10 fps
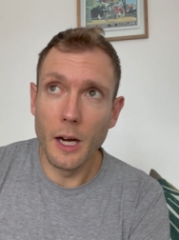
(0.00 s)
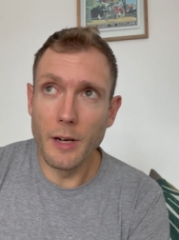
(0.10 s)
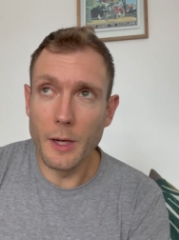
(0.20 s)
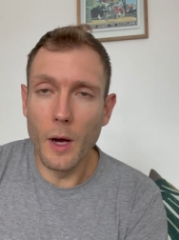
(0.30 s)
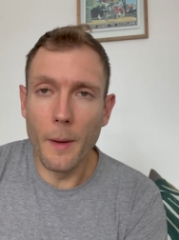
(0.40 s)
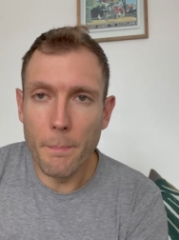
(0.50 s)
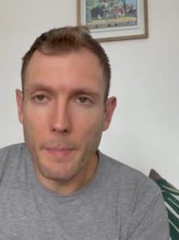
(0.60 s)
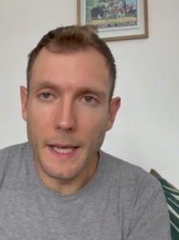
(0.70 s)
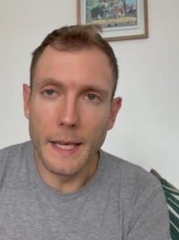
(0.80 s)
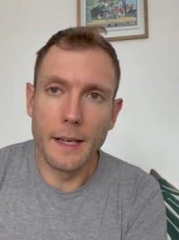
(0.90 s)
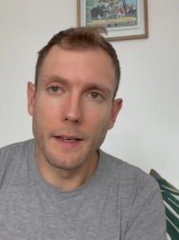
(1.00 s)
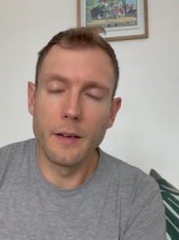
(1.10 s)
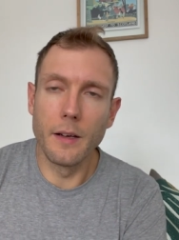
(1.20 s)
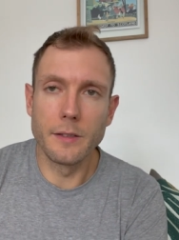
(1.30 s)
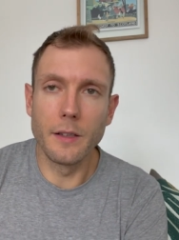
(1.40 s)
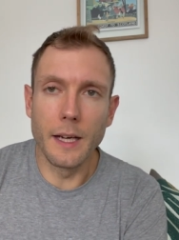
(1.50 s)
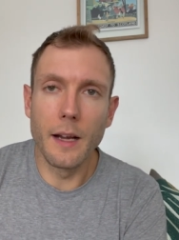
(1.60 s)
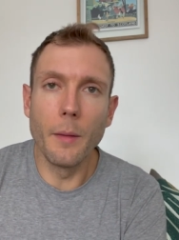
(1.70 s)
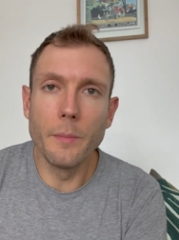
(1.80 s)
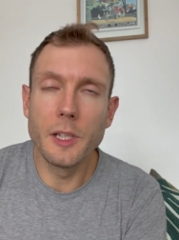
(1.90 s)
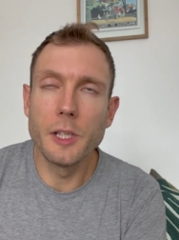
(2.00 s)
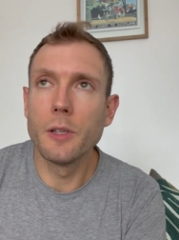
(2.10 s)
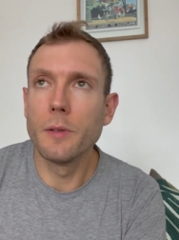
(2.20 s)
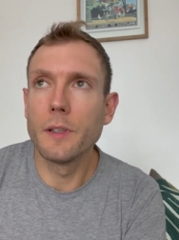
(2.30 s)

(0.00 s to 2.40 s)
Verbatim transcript: really quite a big, slightly clumsy shoe at